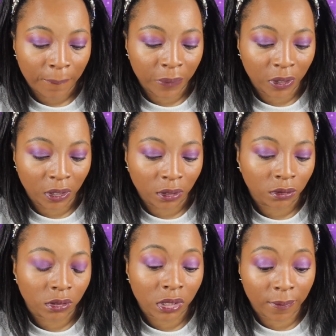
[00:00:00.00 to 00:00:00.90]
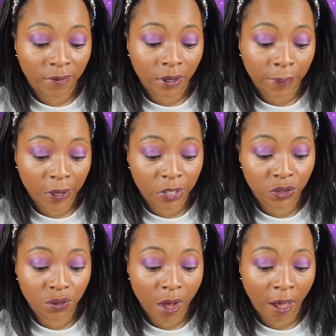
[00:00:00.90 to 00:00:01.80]
But some of their
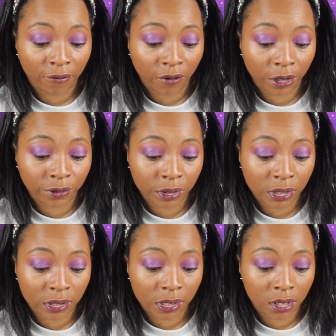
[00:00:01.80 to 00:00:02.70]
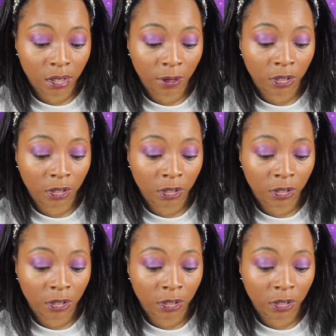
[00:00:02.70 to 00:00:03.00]
pads do have fragrances in them,